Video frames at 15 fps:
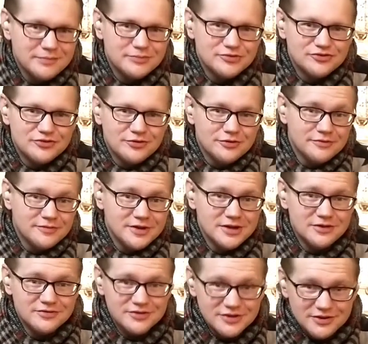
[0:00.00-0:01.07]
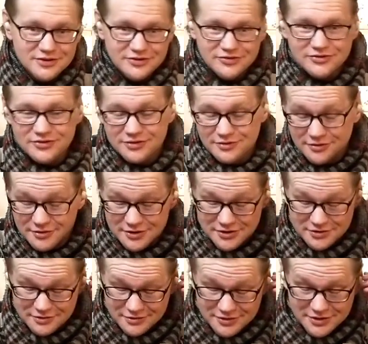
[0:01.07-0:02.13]
episode of Antiques and
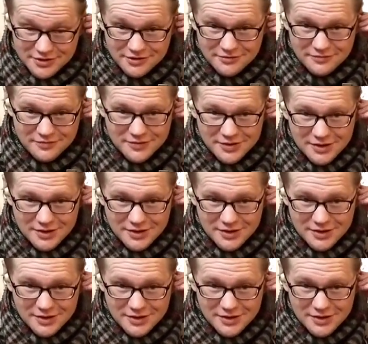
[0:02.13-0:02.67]
Learning to Live.